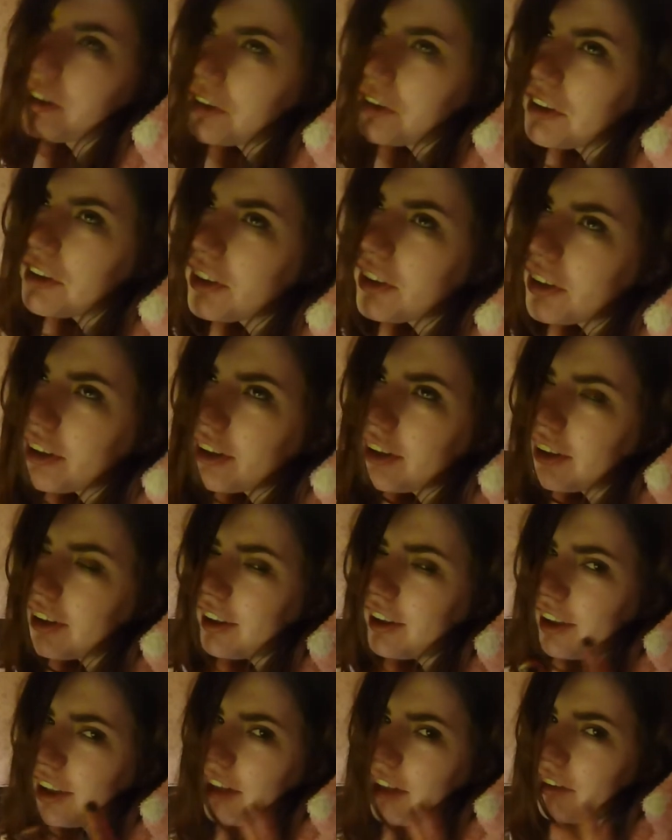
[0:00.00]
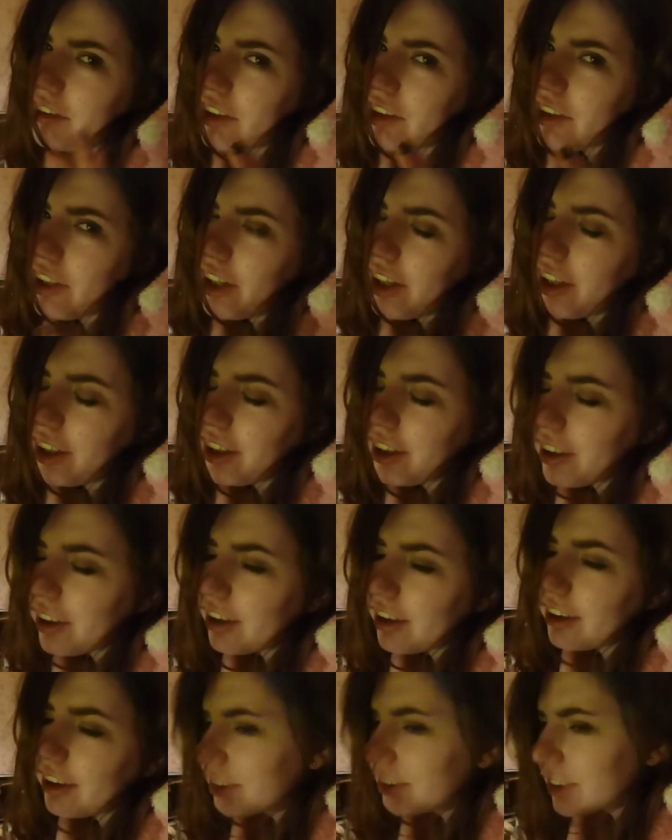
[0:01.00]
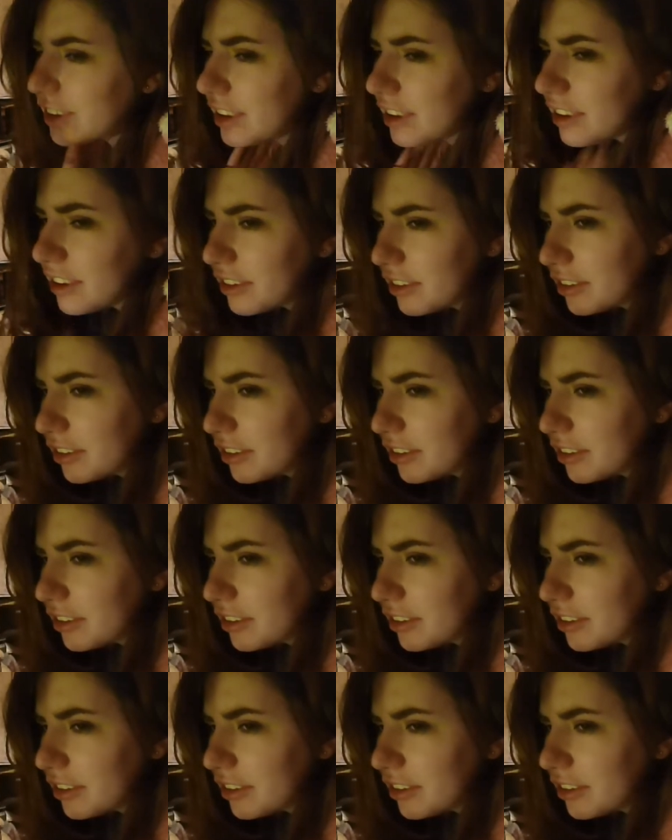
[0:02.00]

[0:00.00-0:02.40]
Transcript: ish, give or take. So,